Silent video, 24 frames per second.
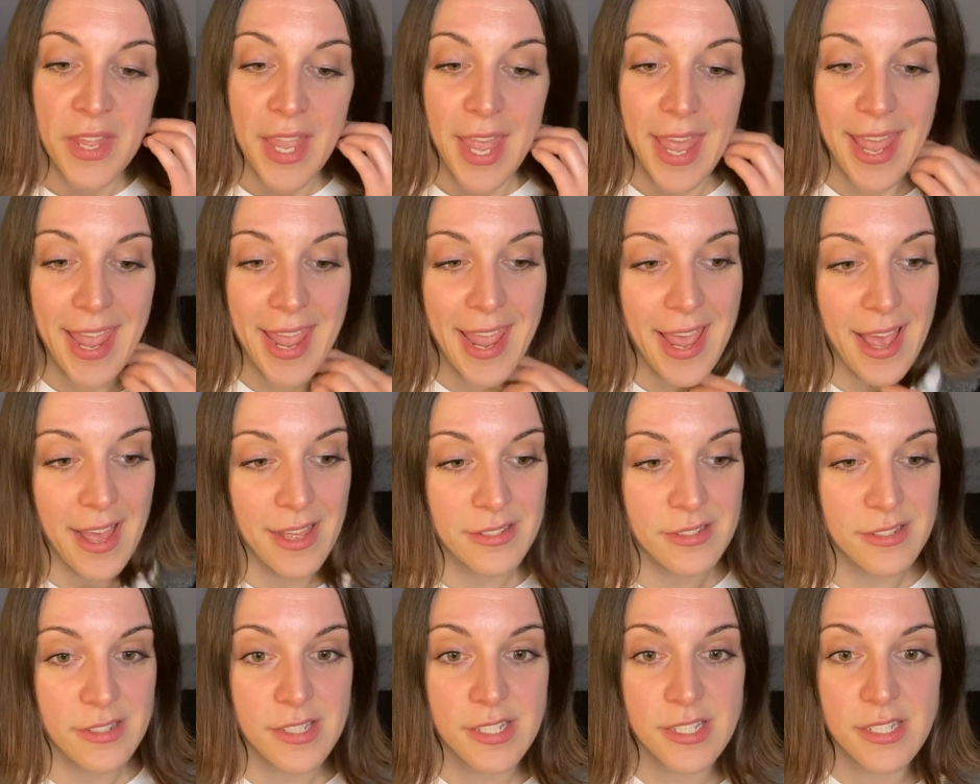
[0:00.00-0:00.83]

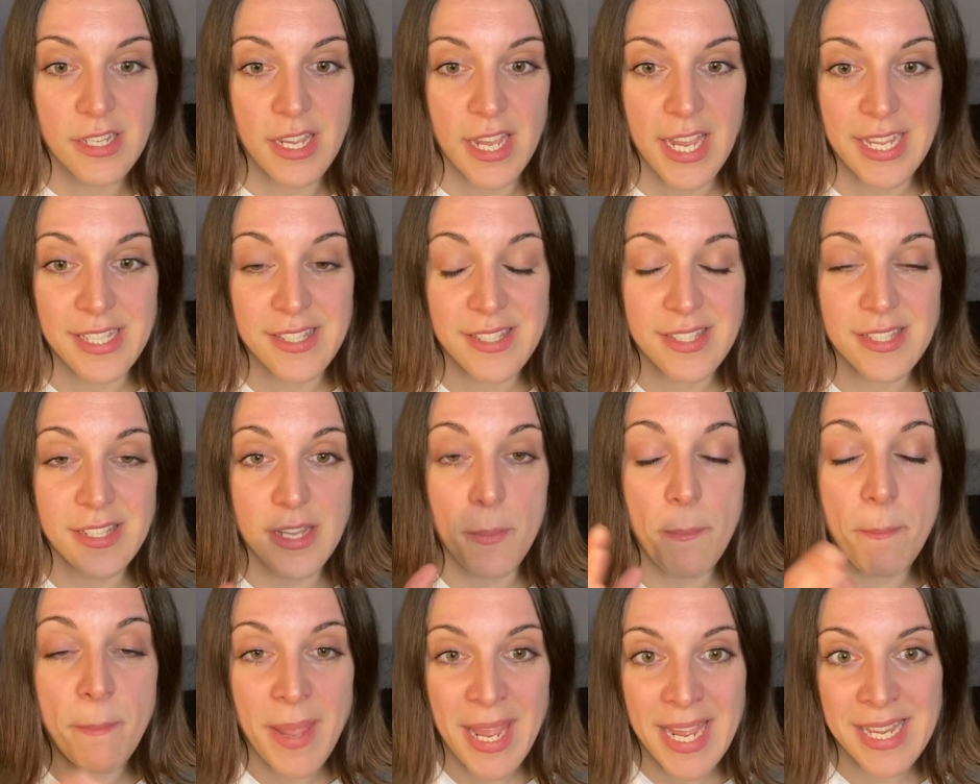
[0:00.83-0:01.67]
and it's
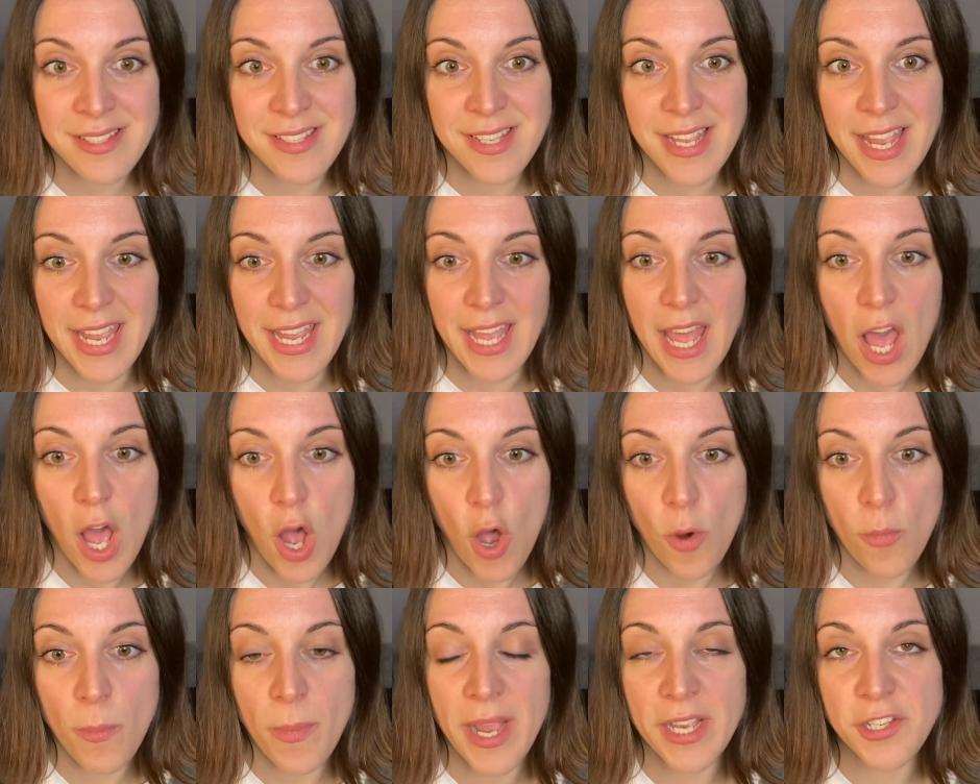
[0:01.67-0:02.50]
amazing
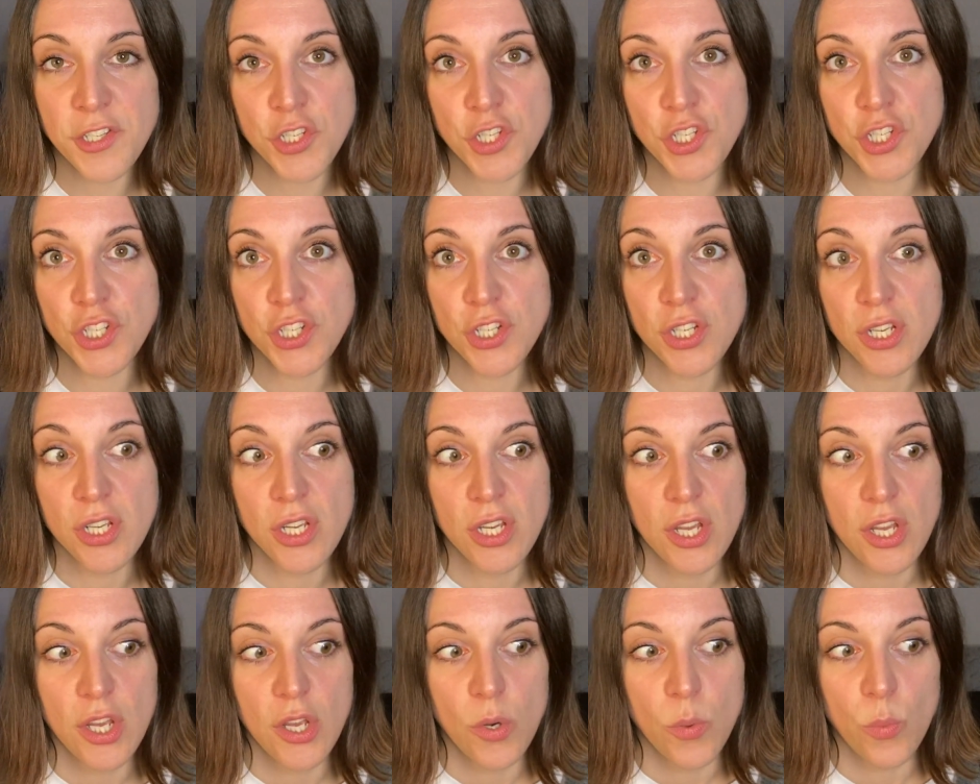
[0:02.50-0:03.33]
how much
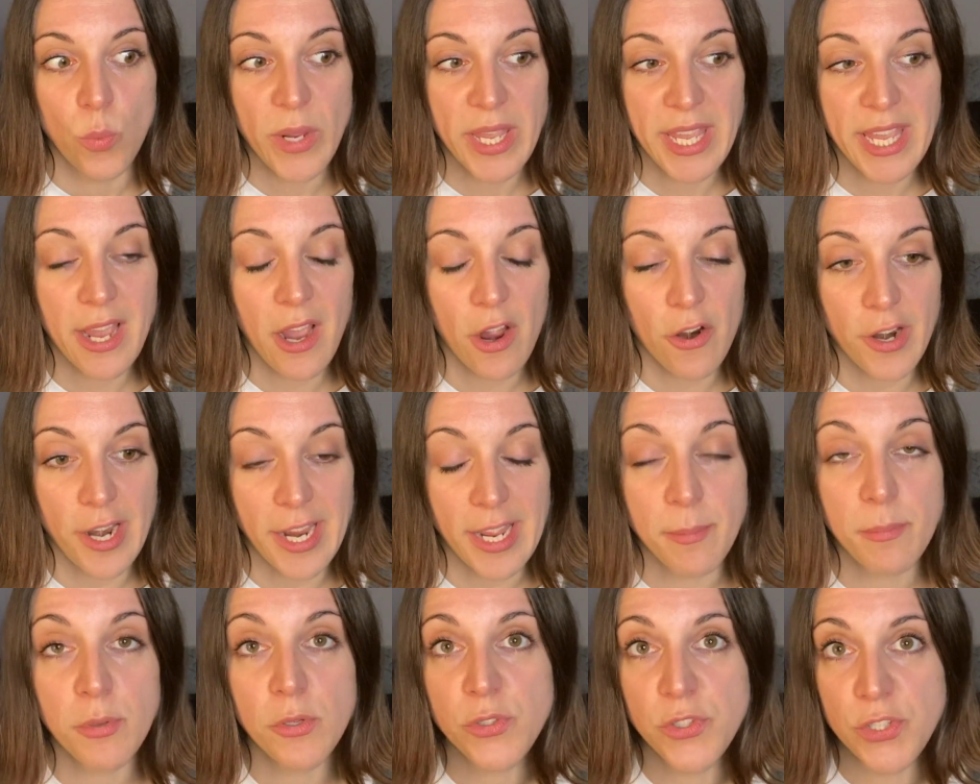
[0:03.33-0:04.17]
we are
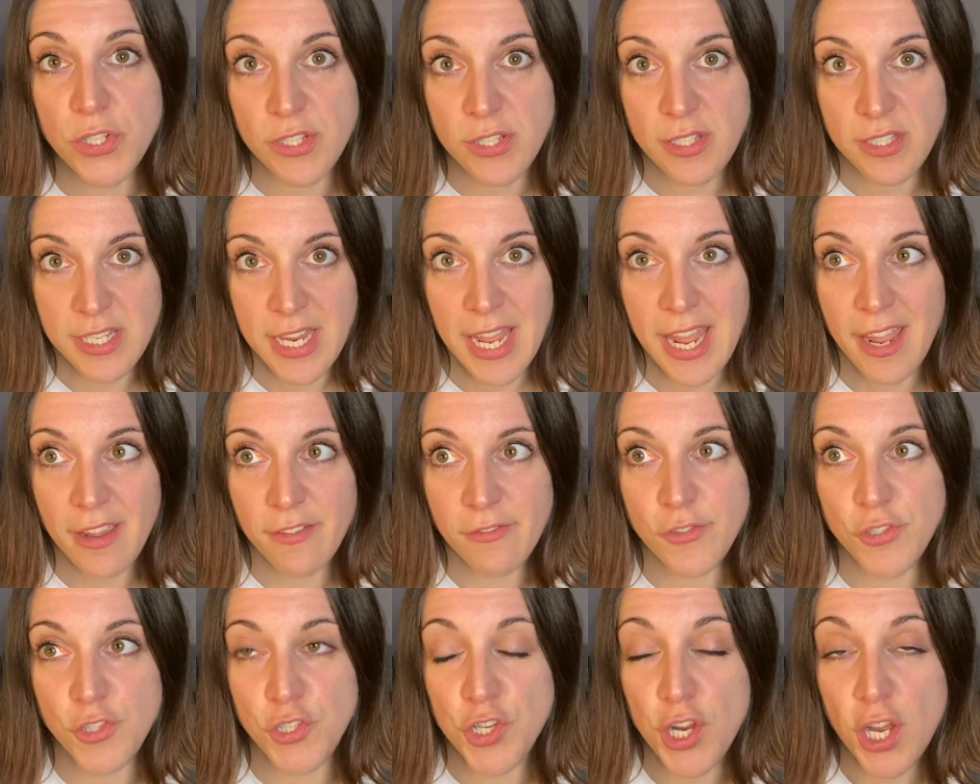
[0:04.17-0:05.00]
able to
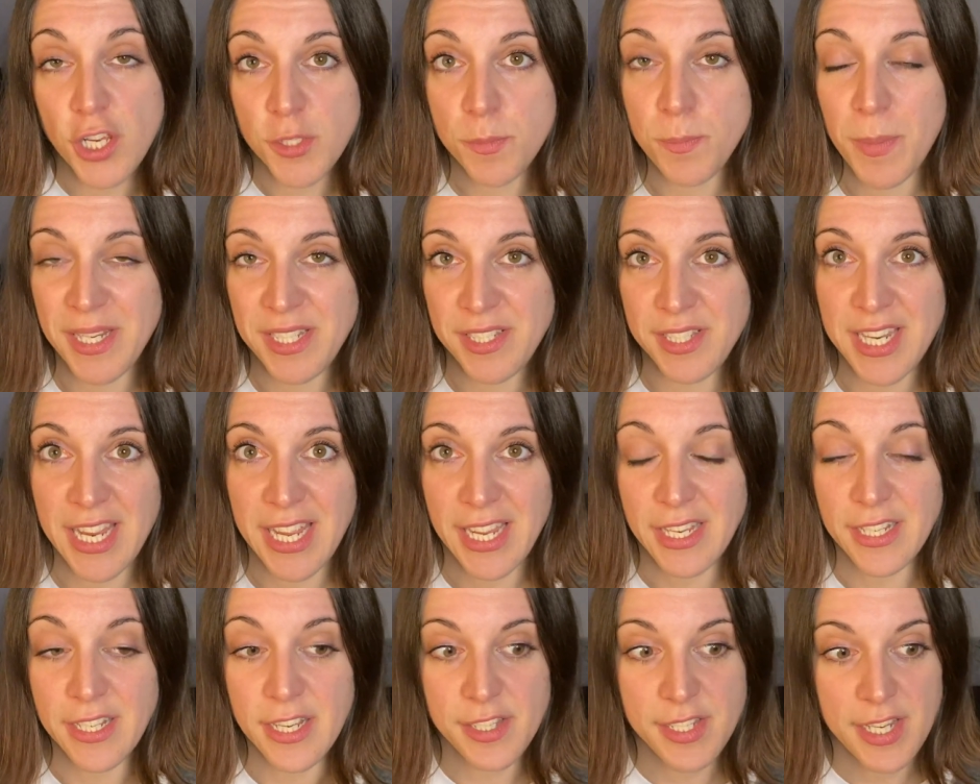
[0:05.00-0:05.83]
save just by
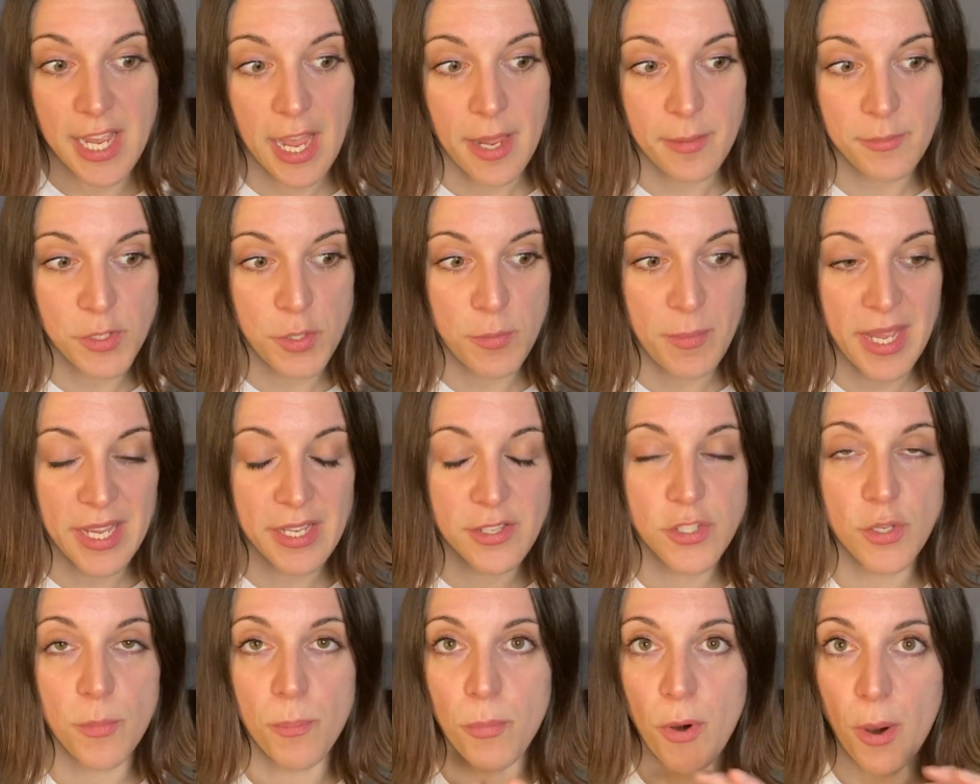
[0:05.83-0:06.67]
taking the time to make
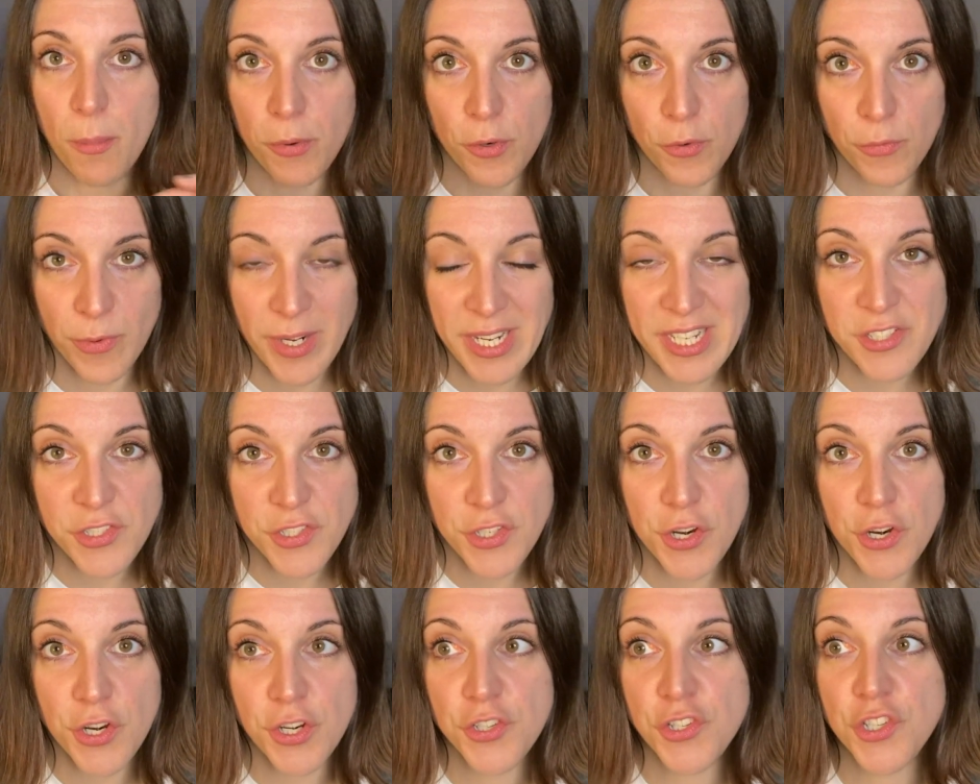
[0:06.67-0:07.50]
some proper
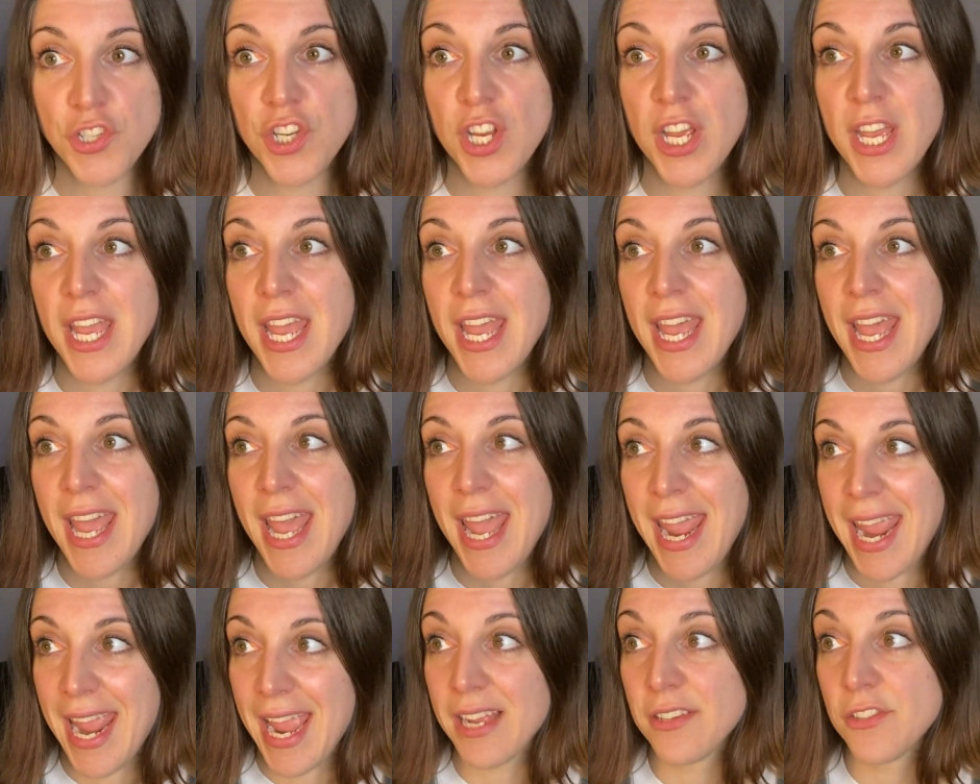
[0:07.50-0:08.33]
research
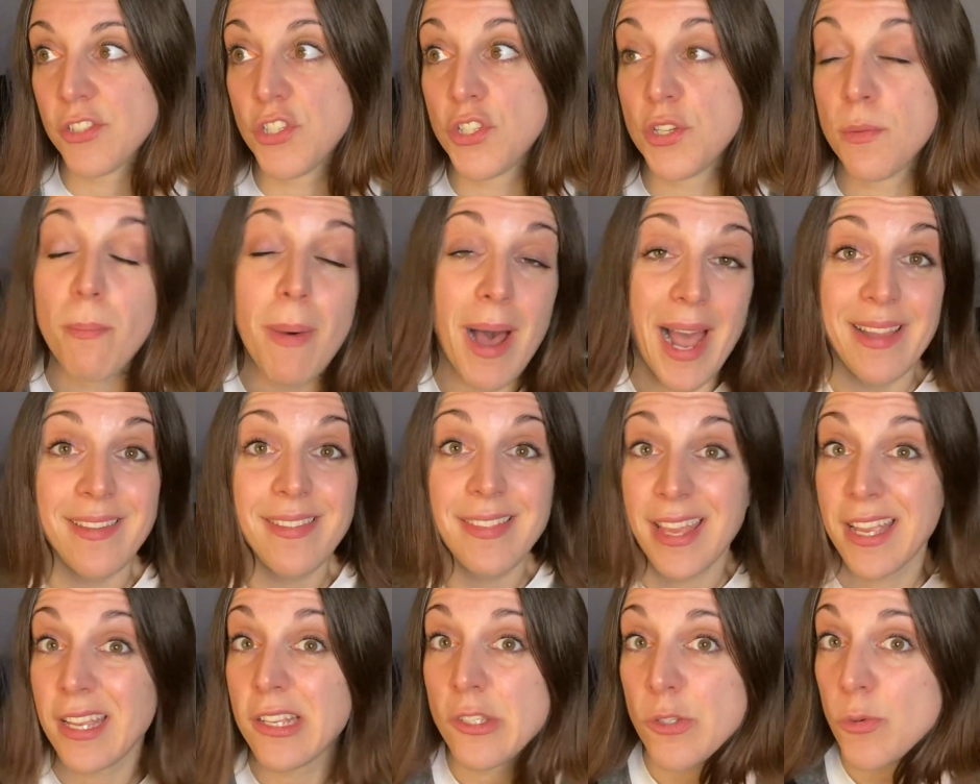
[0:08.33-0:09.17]
and to buy
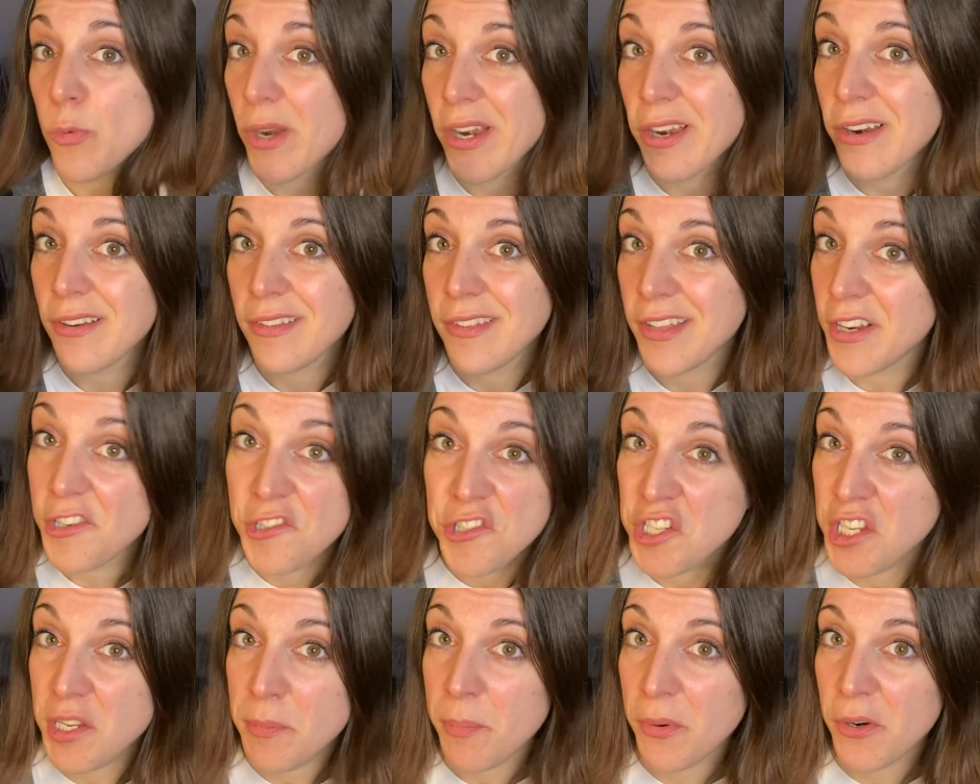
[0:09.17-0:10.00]
things where they're
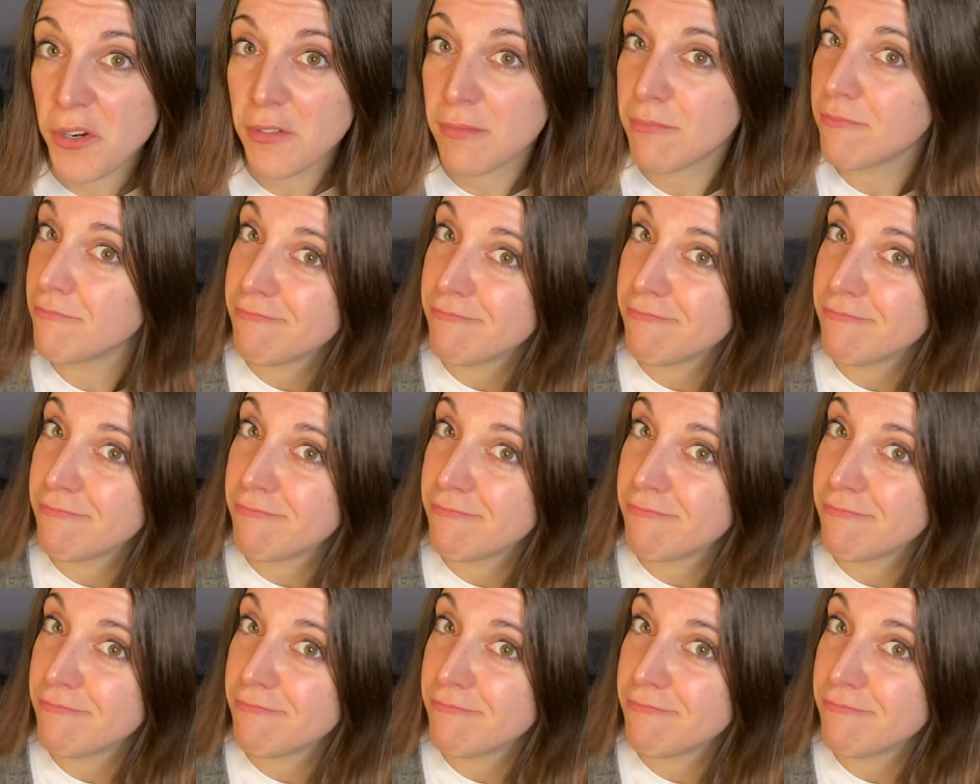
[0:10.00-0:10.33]
cheaper.